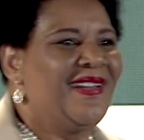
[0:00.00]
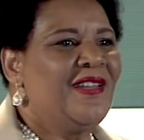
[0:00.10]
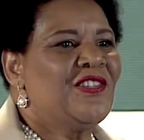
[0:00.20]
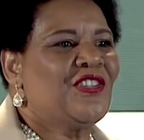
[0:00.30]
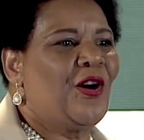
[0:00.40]

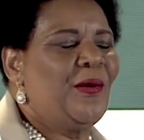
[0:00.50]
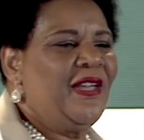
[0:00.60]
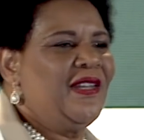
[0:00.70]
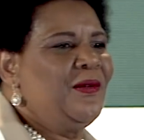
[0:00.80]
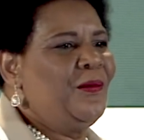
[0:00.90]
So
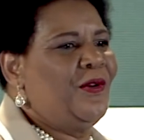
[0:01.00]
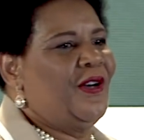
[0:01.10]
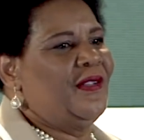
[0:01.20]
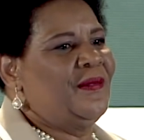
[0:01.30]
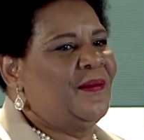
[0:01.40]

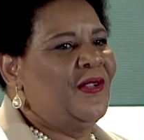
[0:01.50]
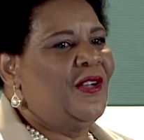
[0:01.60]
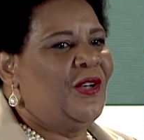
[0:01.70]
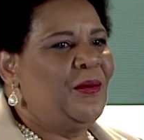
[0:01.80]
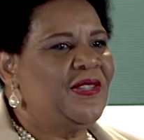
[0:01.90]
anyone
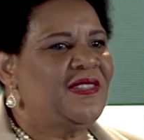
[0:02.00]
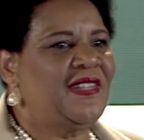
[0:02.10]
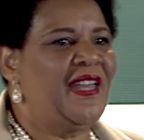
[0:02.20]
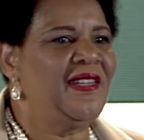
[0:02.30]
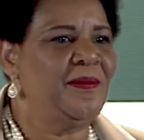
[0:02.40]
who was
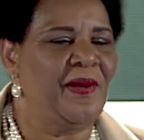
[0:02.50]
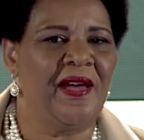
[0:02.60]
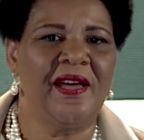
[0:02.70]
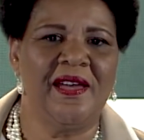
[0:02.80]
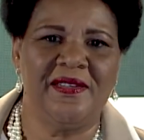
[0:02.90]
standing
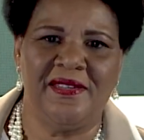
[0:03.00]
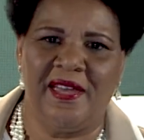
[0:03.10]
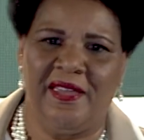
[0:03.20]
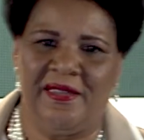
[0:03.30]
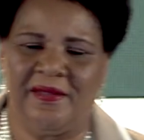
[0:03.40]
behind Nay